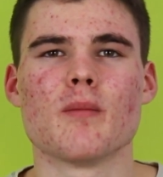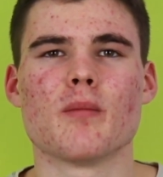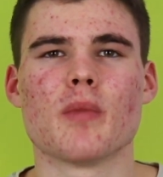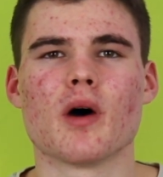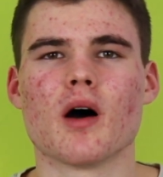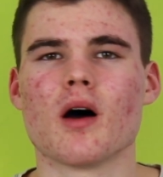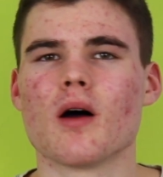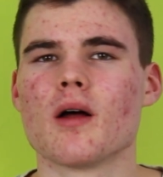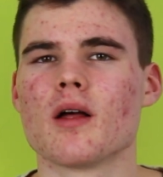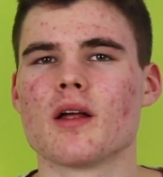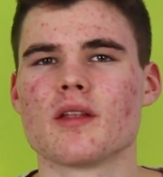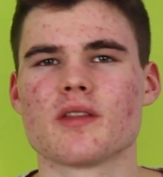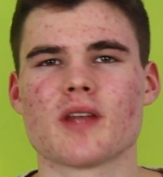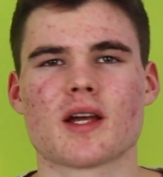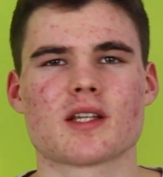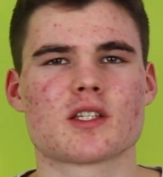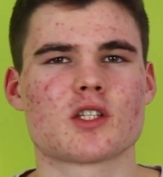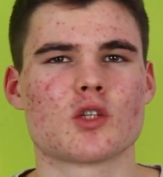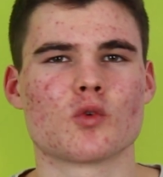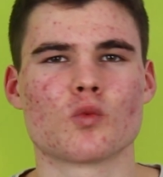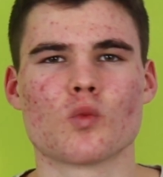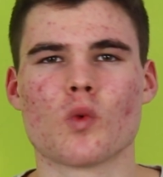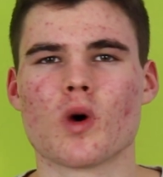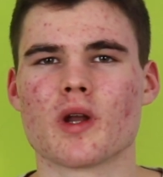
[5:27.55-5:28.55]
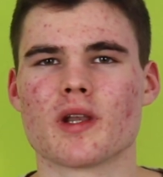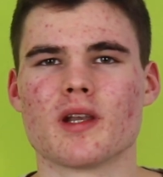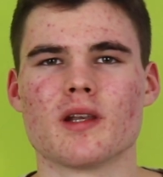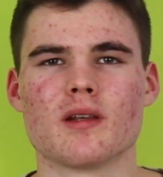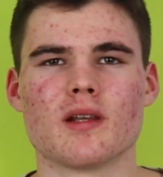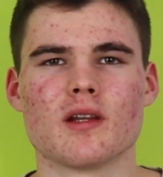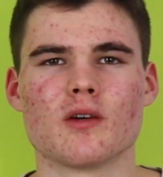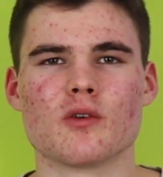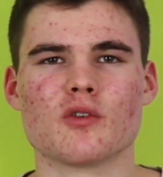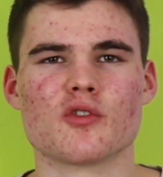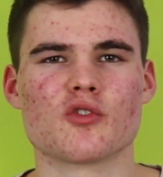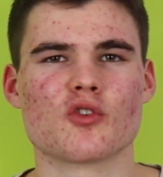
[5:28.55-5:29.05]
But that's the
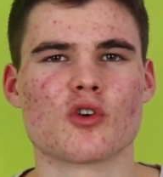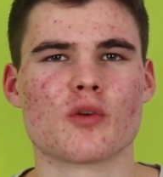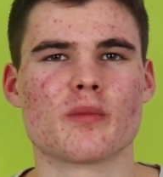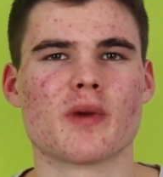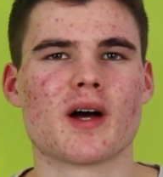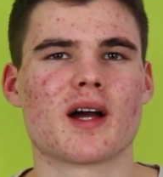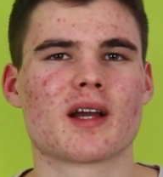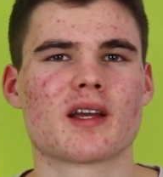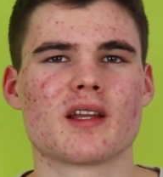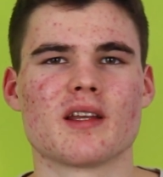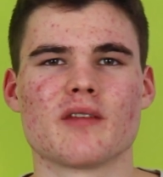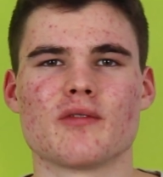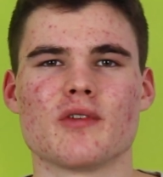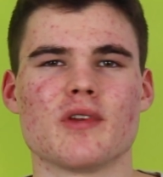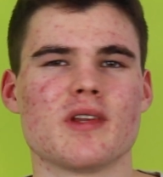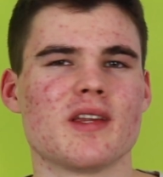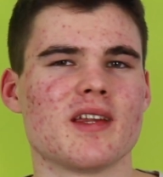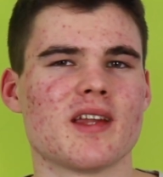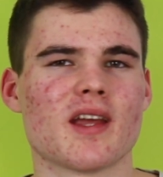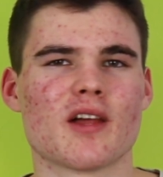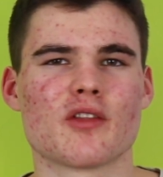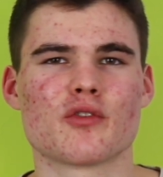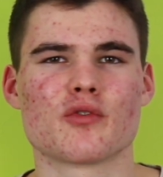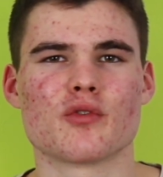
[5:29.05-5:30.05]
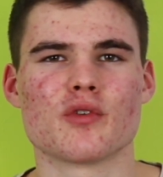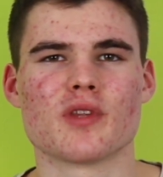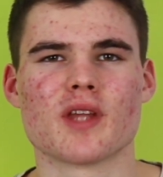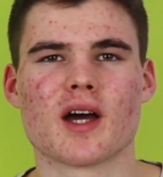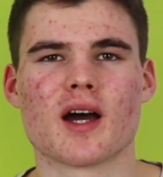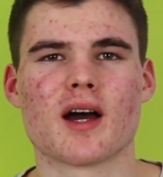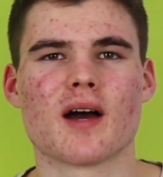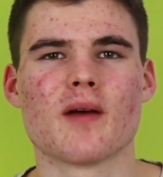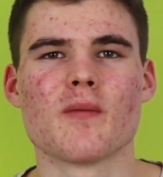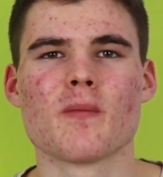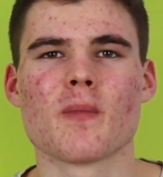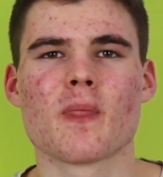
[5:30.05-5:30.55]
one little drawback, and if you can get through
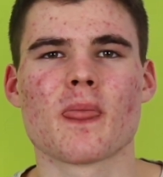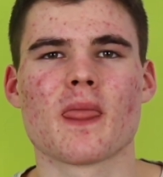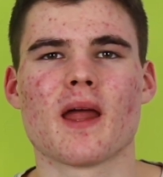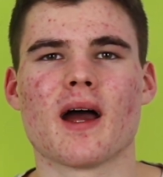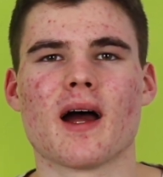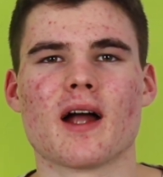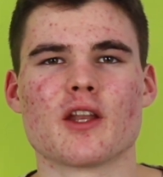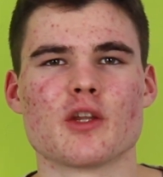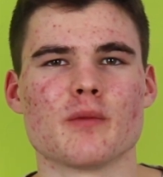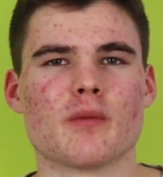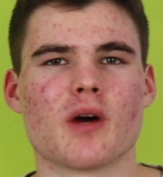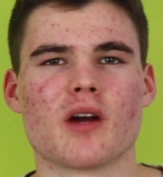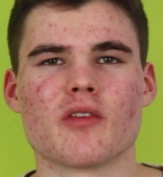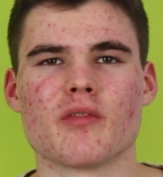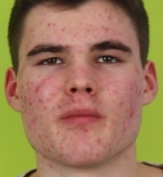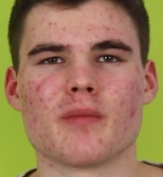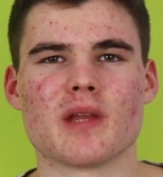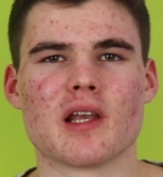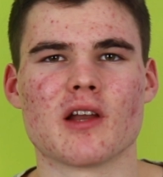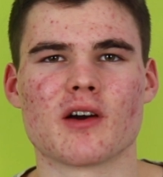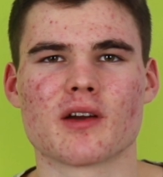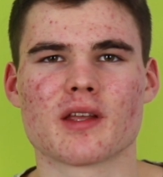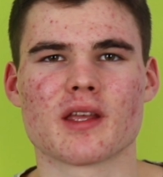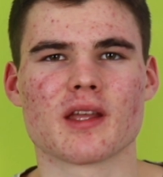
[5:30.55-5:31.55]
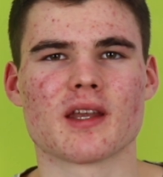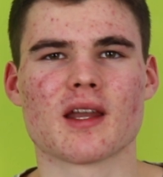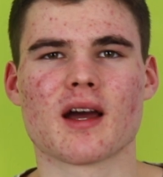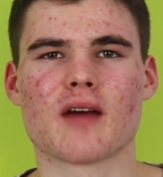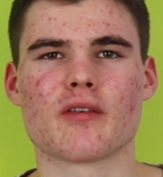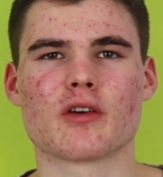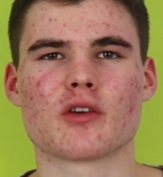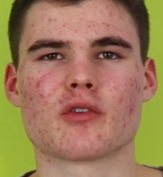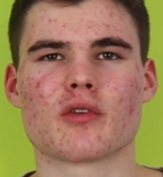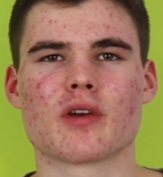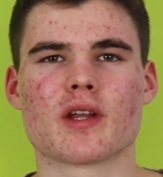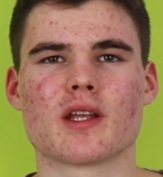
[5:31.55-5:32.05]
that, and you might even be lucky and
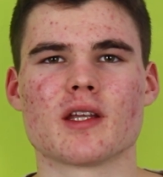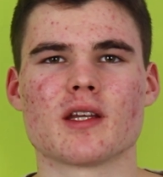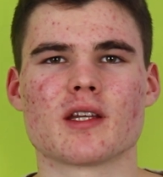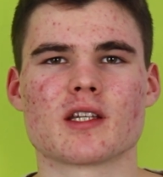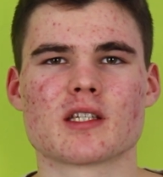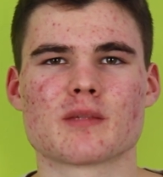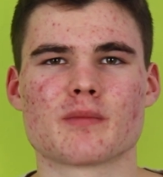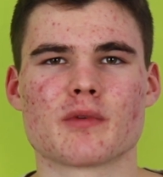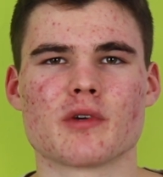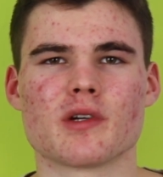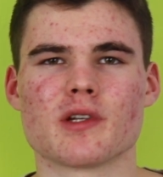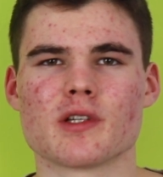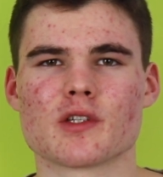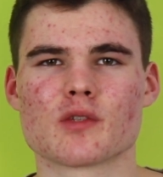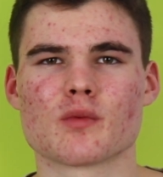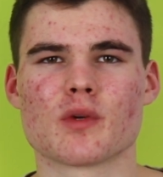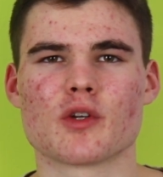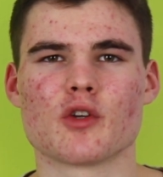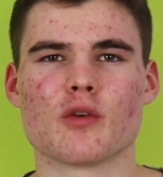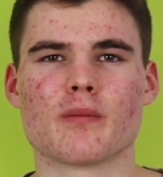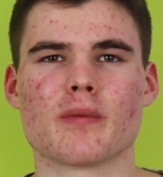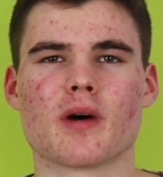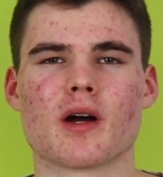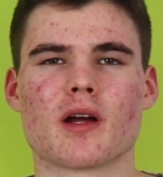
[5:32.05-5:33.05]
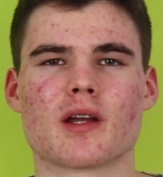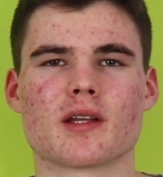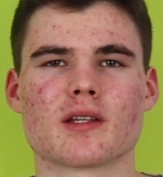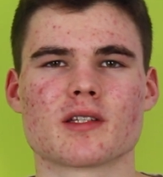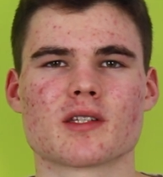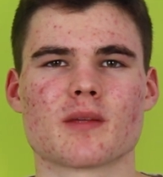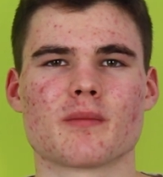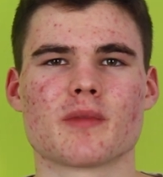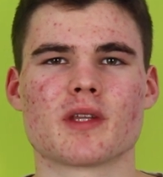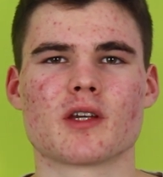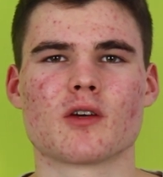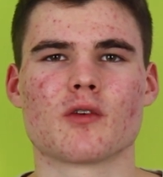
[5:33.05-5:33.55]
have a great experience when you're buying
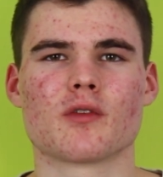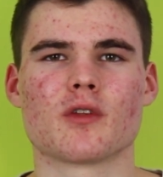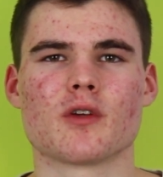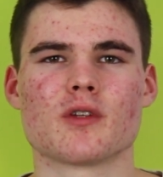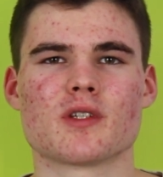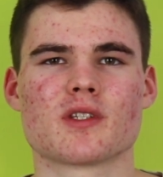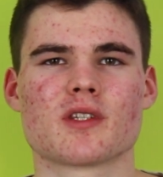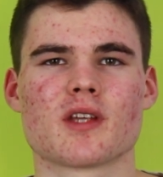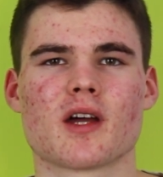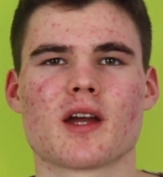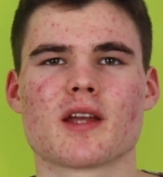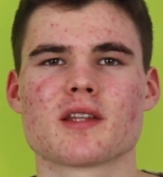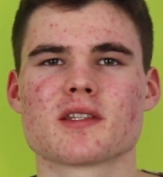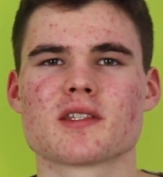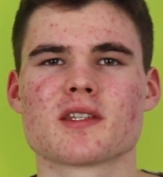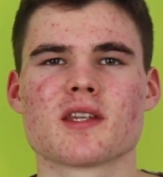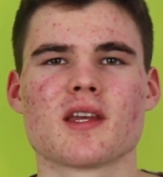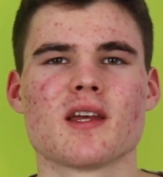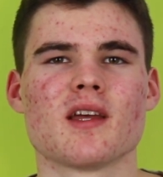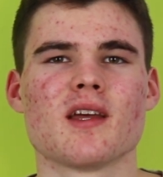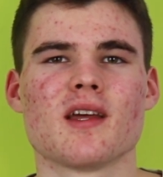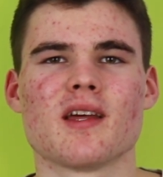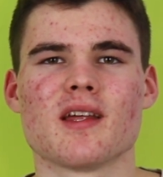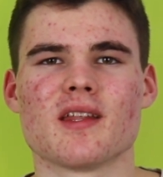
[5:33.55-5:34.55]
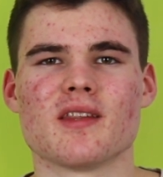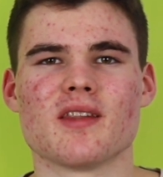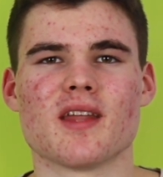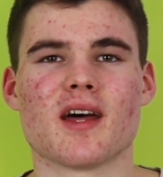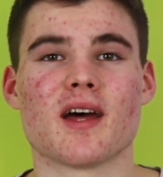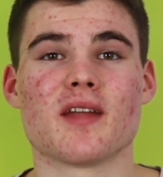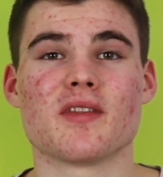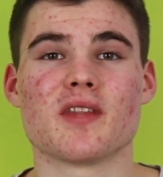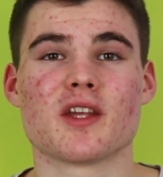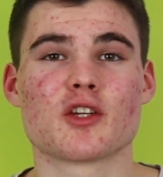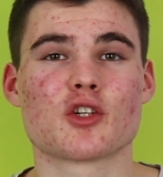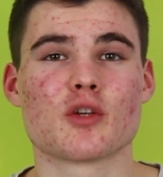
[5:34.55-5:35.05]
something on those sites,
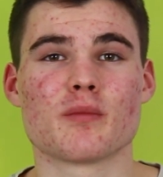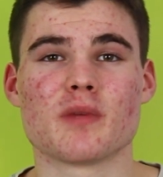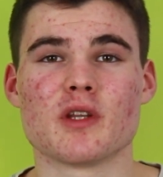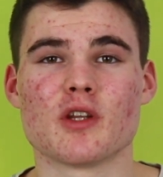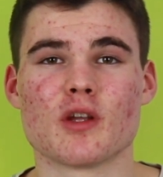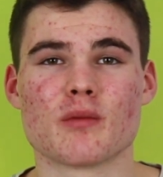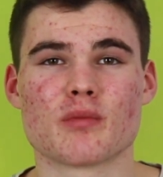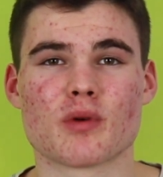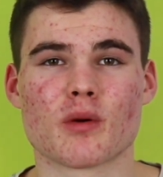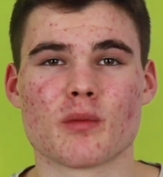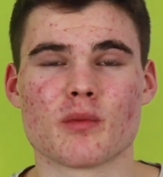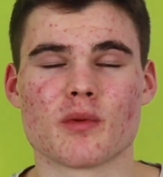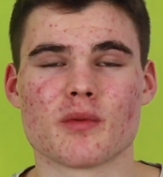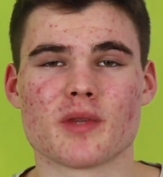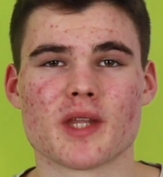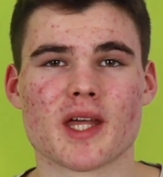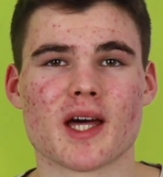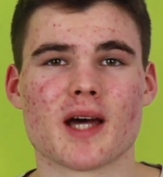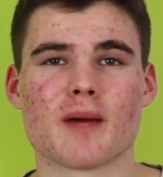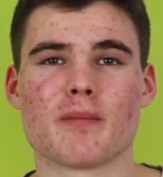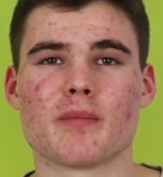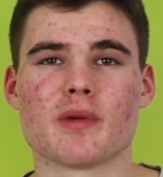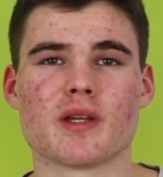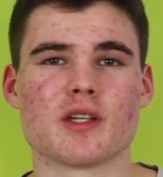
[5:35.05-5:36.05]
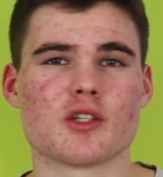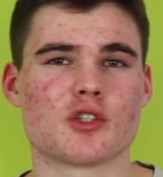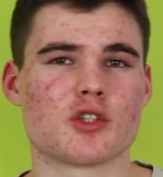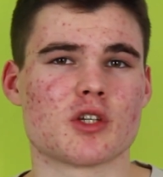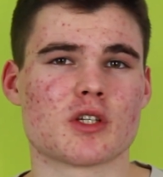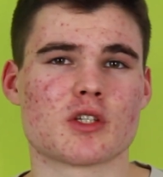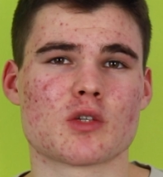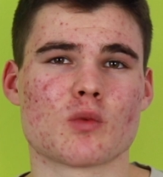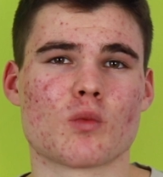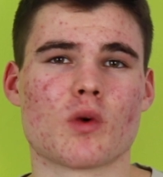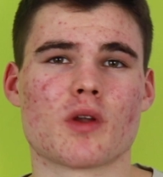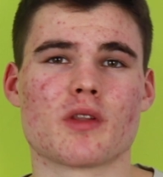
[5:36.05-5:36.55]
then there should be no problem there, but it's
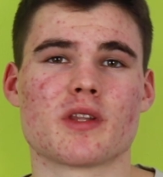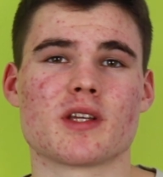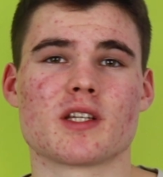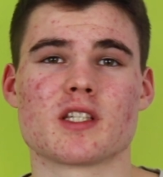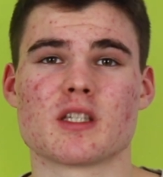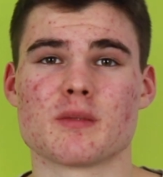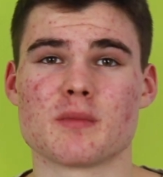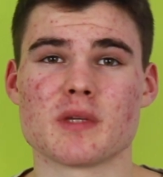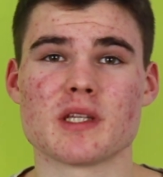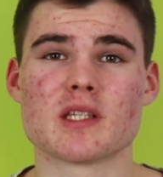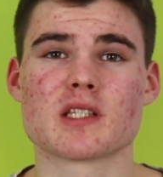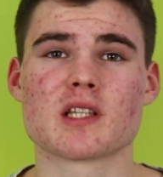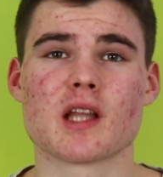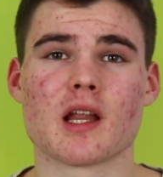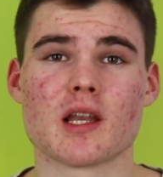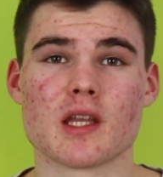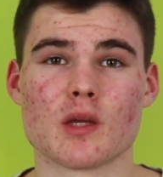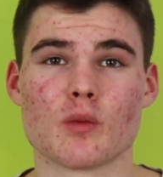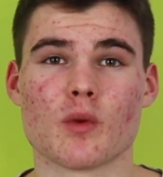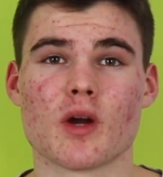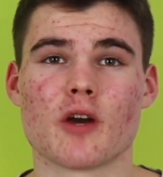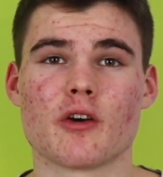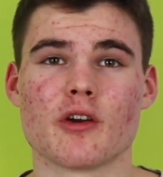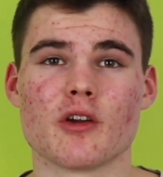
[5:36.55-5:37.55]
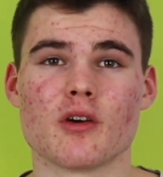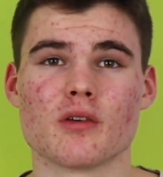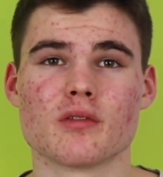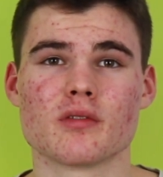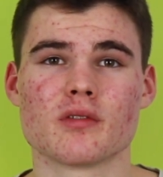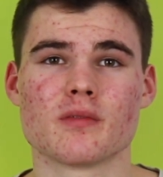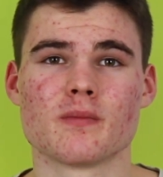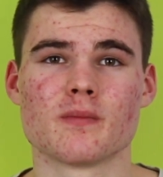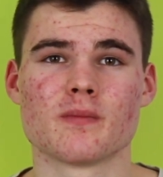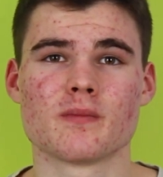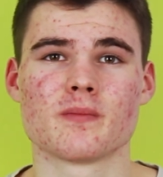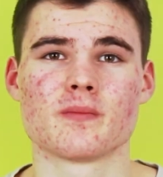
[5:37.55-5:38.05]
just one thing to be slightly wary of.